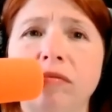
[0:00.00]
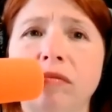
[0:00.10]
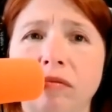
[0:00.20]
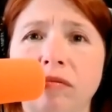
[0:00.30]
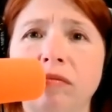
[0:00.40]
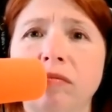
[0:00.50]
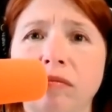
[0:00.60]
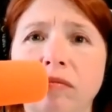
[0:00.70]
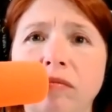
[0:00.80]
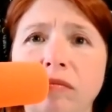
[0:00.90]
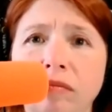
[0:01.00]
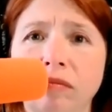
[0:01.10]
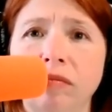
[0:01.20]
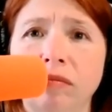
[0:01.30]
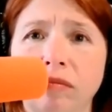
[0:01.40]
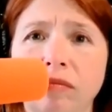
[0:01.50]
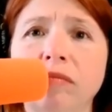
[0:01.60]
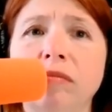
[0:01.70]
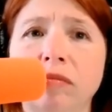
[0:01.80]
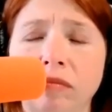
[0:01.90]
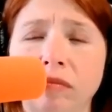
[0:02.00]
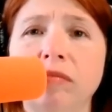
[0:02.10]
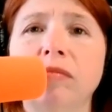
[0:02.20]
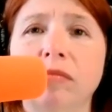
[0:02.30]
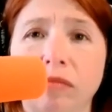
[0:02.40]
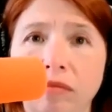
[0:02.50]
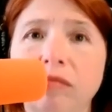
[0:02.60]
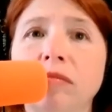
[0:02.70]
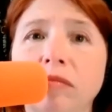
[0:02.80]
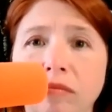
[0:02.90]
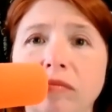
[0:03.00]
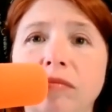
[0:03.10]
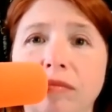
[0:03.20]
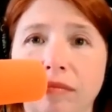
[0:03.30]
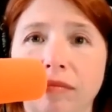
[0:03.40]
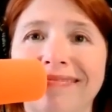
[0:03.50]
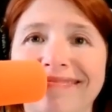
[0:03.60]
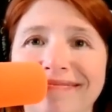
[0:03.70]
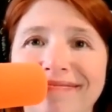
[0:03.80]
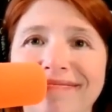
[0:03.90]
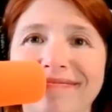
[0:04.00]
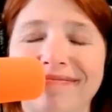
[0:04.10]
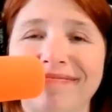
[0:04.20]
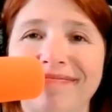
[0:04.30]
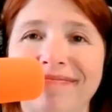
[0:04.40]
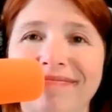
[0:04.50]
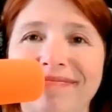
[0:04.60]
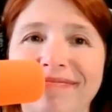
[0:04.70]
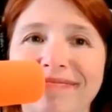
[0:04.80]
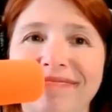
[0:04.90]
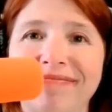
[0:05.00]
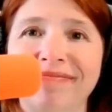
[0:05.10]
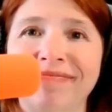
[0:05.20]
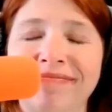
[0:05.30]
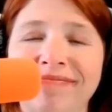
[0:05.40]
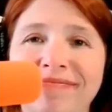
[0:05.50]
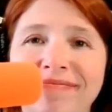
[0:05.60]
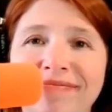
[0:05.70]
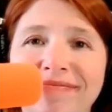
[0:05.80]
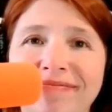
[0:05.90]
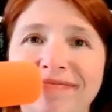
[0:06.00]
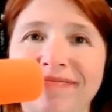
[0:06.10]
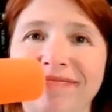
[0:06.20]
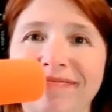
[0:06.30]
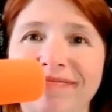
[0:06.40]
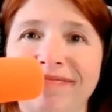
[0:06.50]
The person shown says nothing.